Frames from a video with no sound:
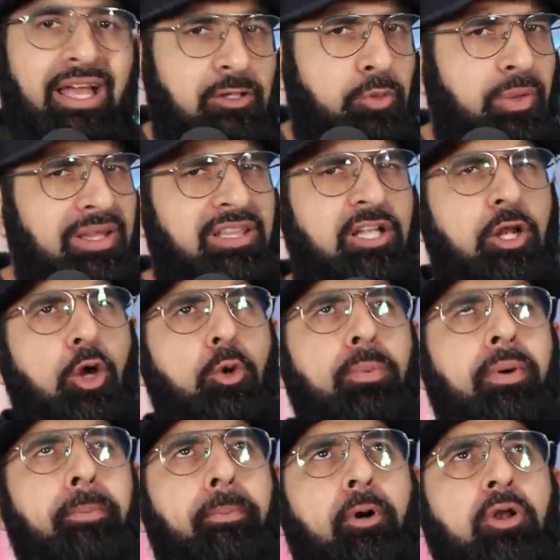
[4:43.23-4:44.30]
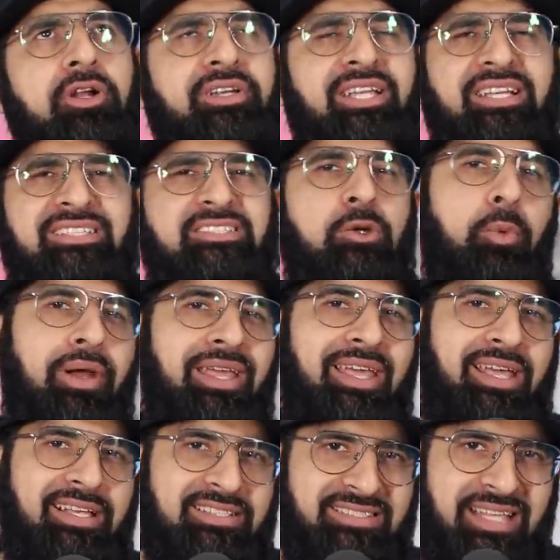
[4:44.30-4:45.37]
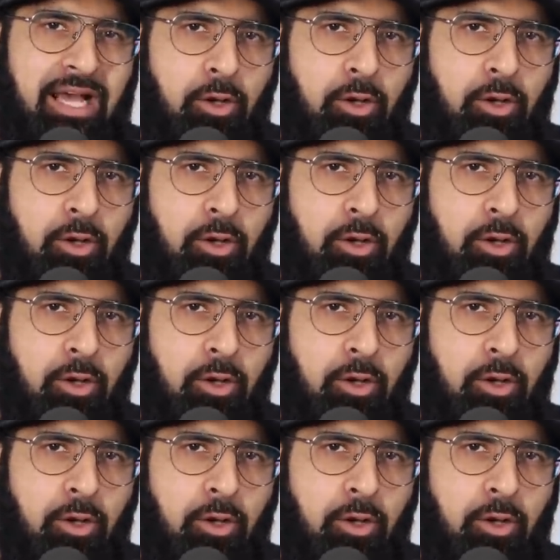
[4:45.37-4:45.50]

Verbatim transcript: And with global politics the way it is